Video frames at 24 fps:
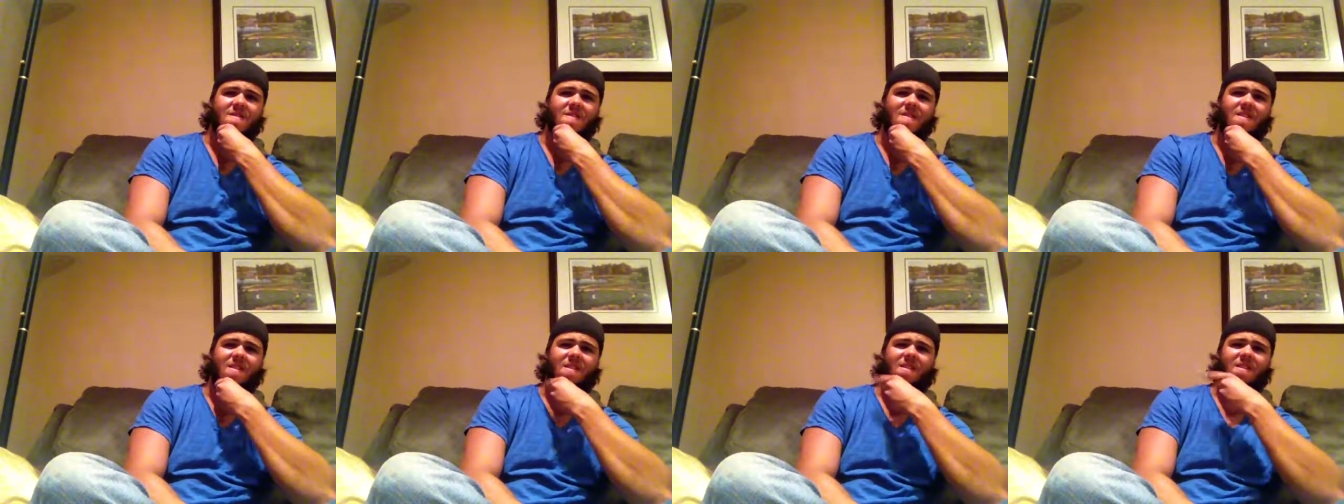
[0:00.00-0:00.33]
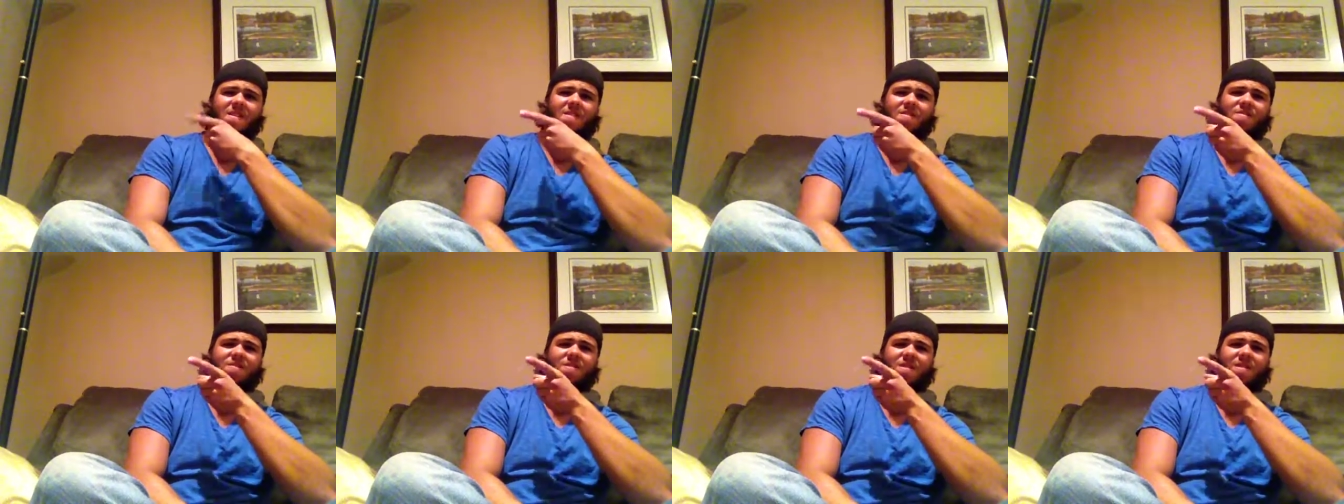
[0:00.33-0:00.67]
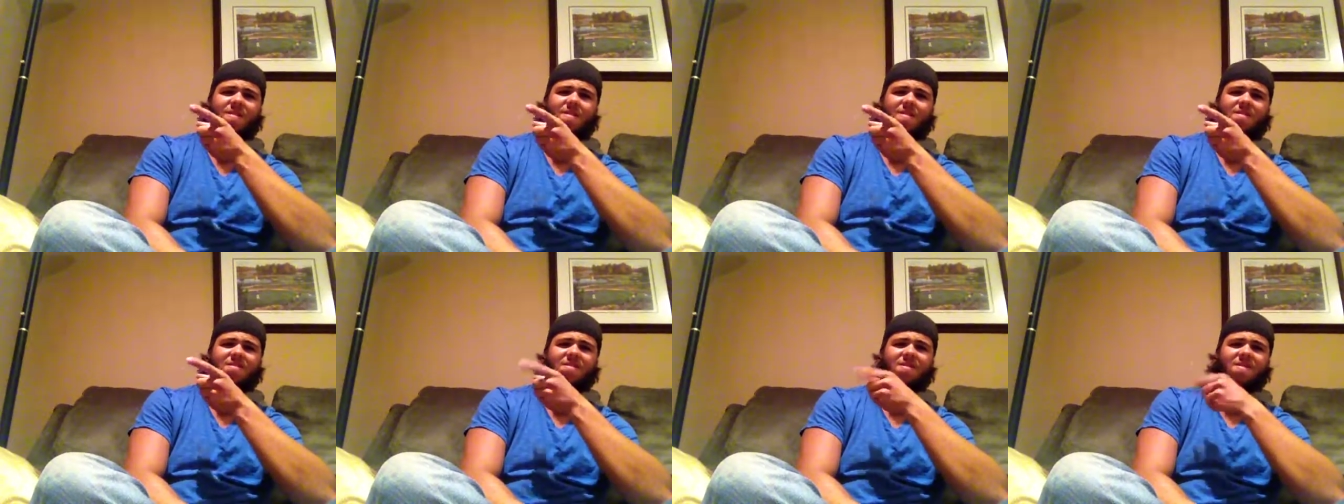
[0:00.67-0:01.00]
I gotta try
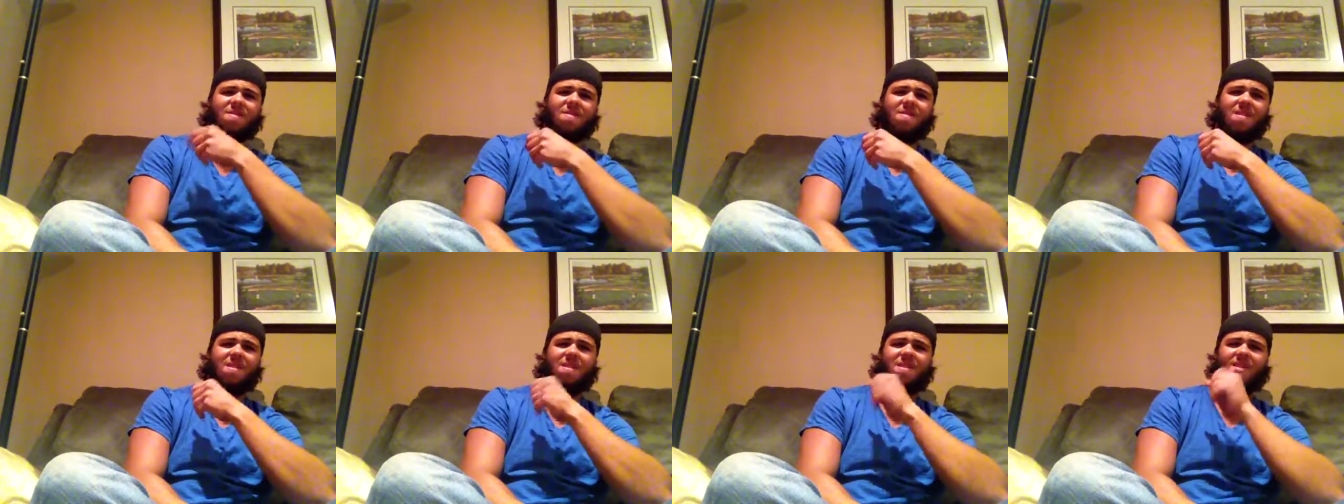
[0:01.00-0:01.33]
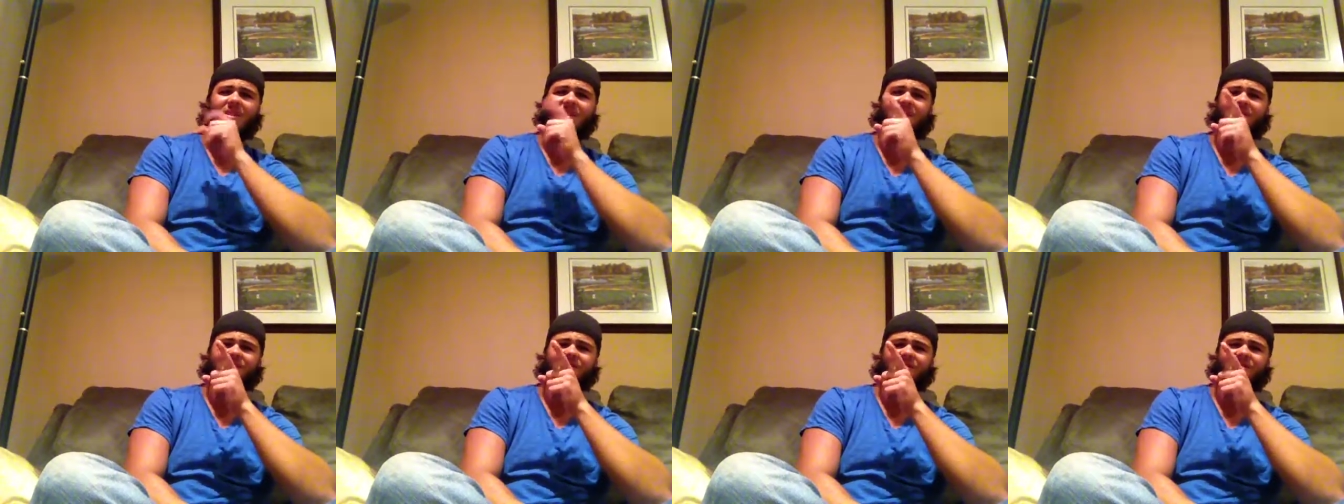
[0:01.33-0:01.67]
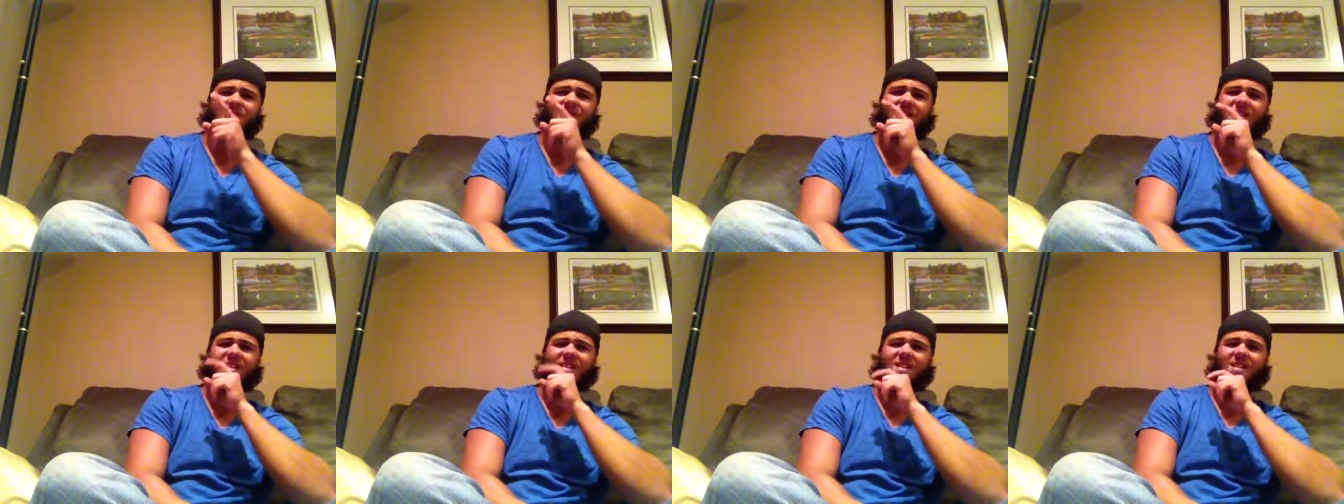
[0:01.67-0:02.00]
myself that. I gotta
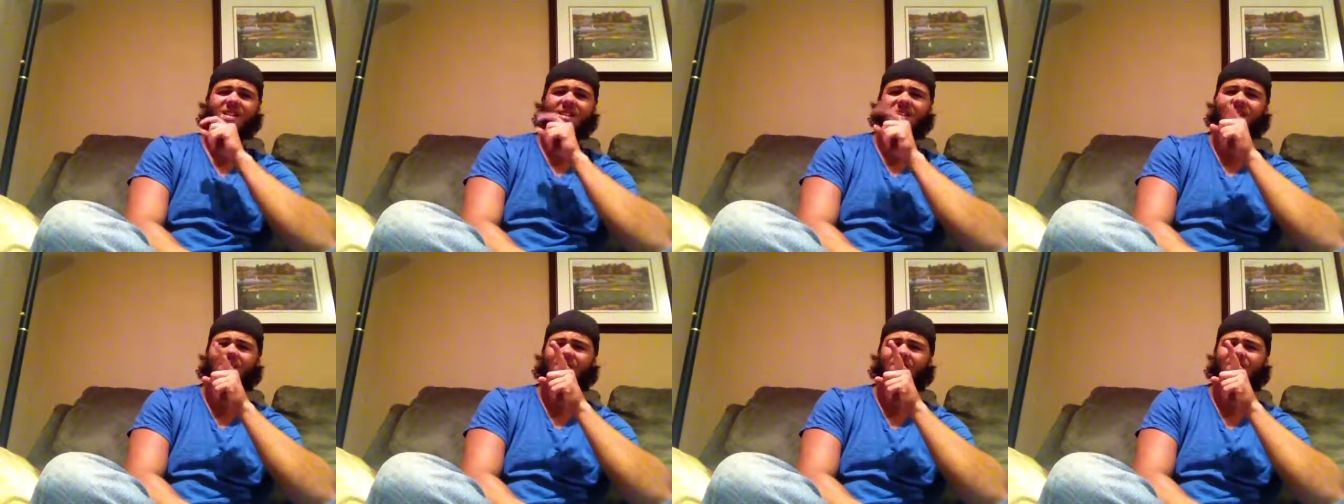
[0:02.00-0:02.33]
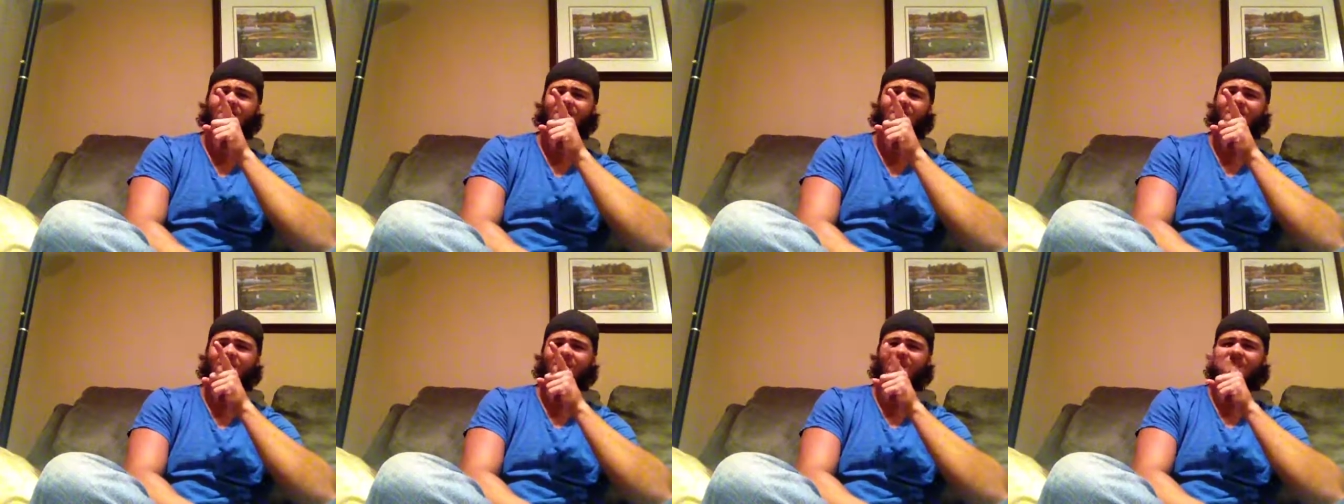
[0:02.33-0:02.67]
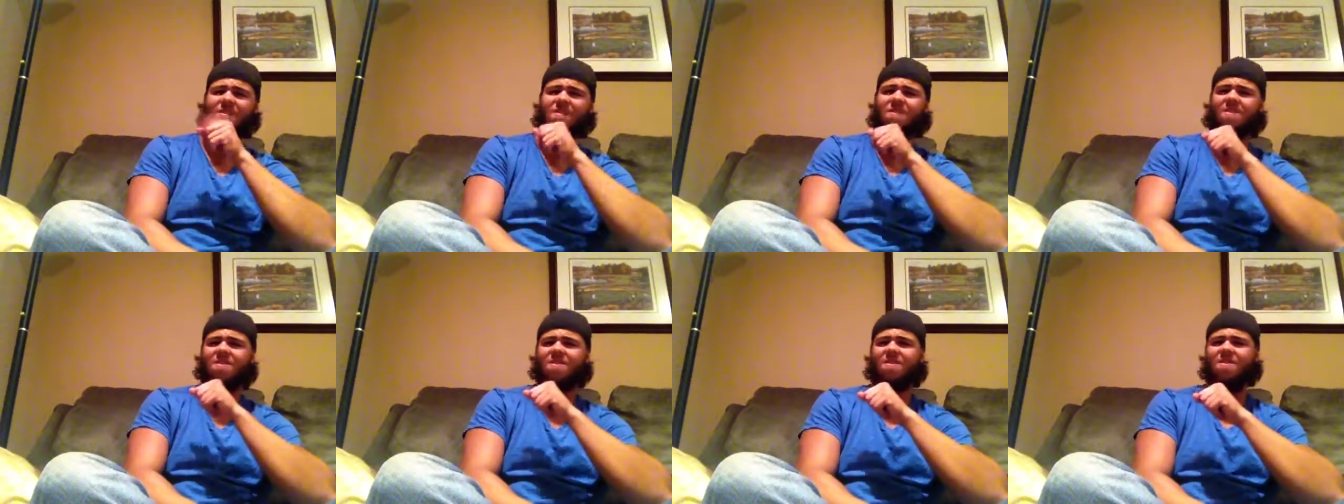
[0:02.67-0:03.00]
try that. That looks
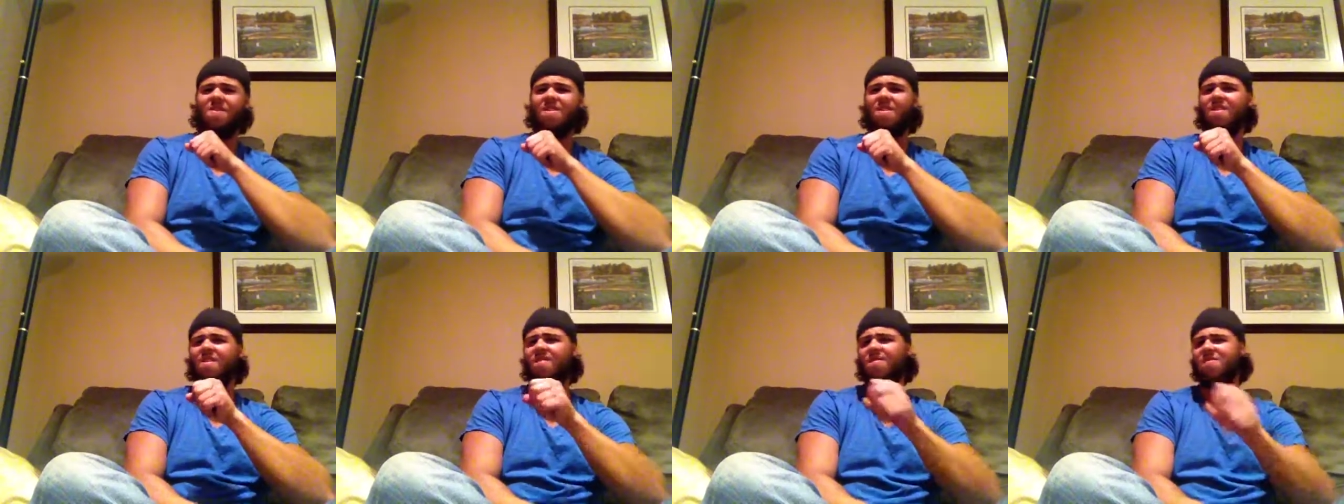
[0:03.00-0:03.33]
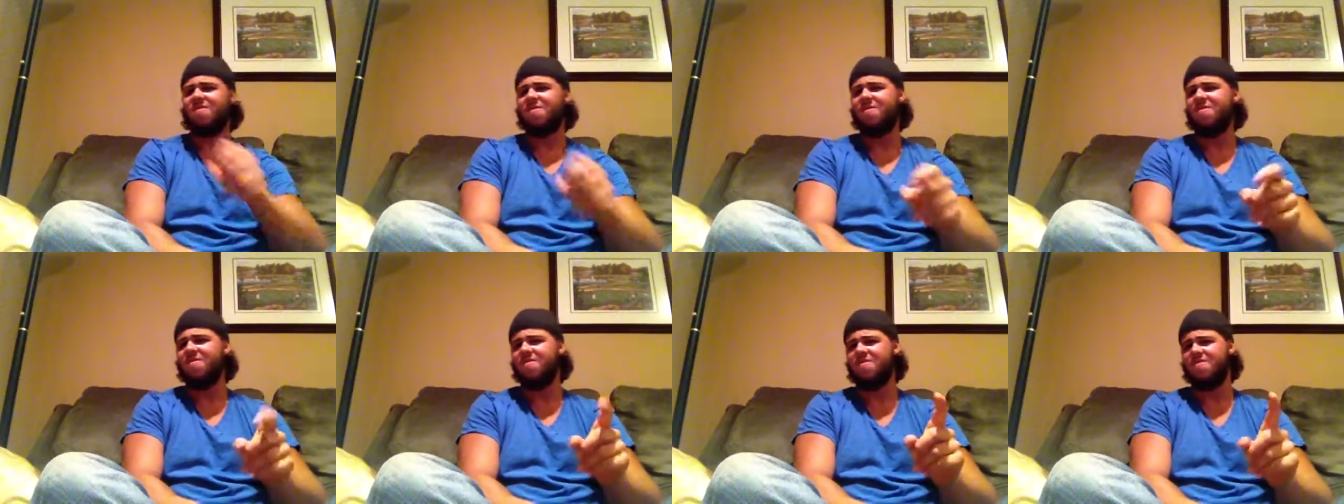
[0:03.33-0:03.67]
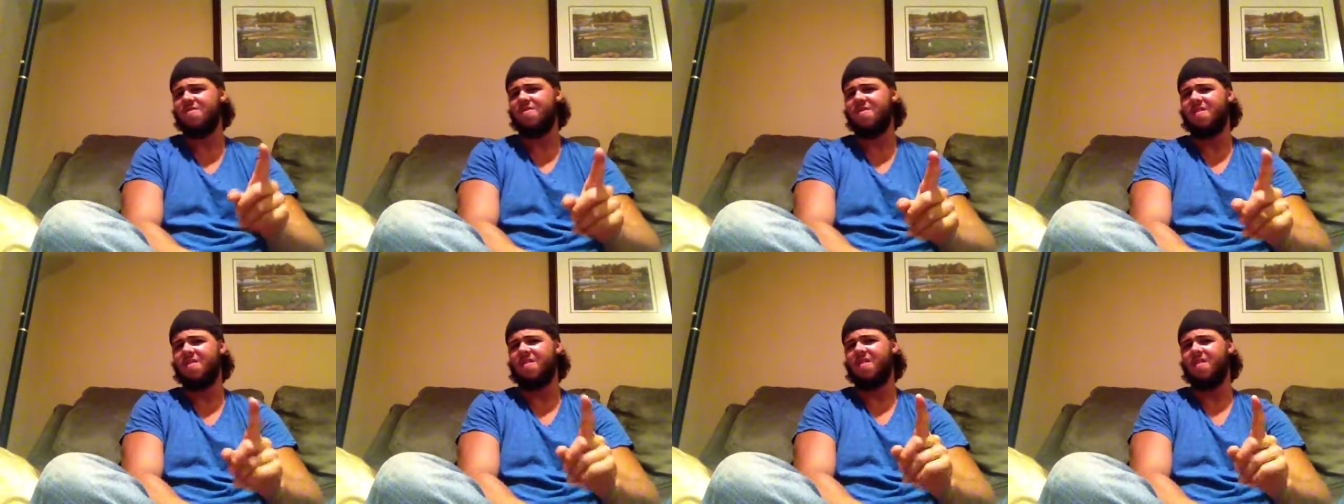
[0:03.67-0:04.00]
fucking good. That looks
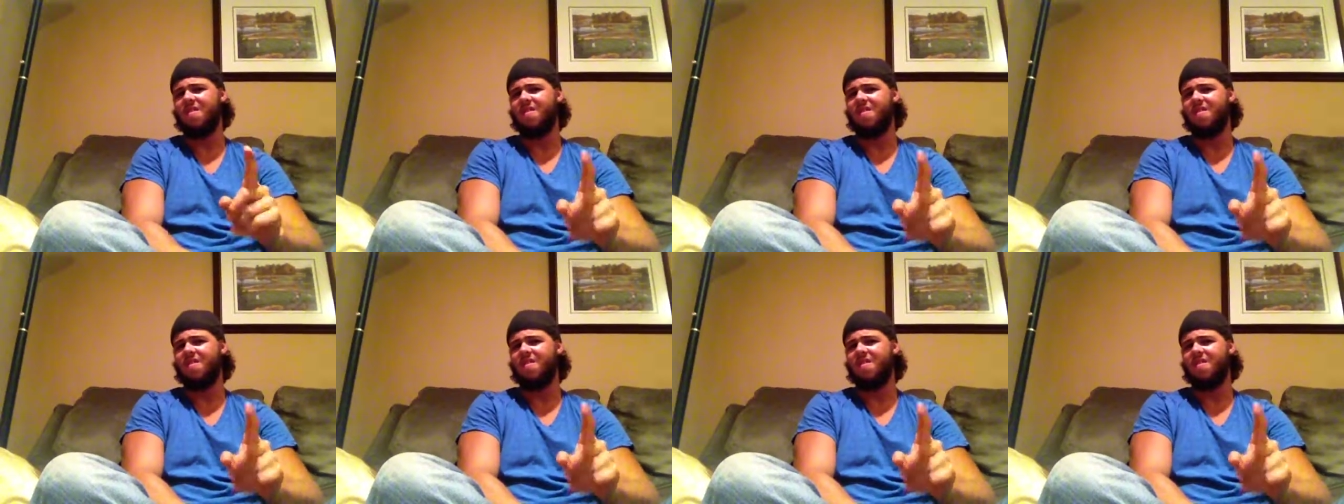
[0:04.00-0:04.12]
interesting.